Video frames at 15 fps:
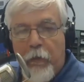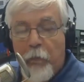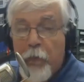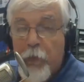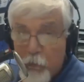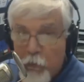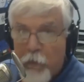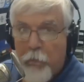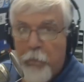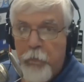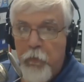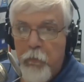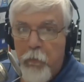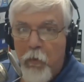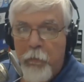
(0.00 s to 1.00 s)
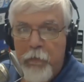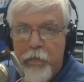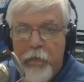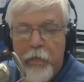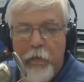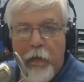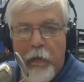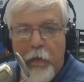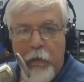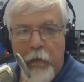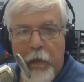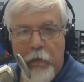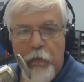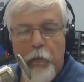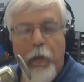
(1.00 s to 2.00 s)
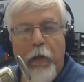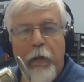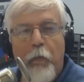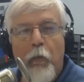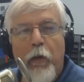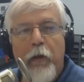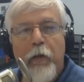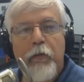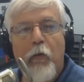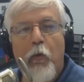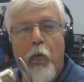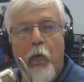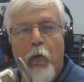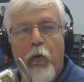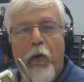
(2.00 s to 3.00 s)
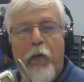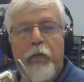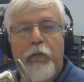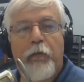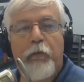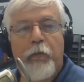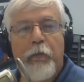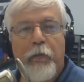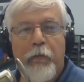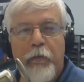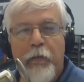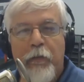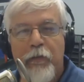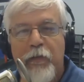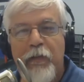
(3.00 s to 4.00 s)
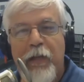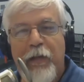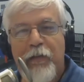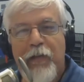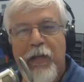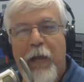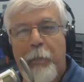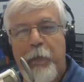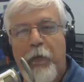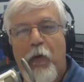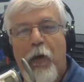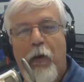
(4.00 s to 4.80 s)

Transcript: uh, we do have a few moments, and, and that's why I wanted to hold off this next topic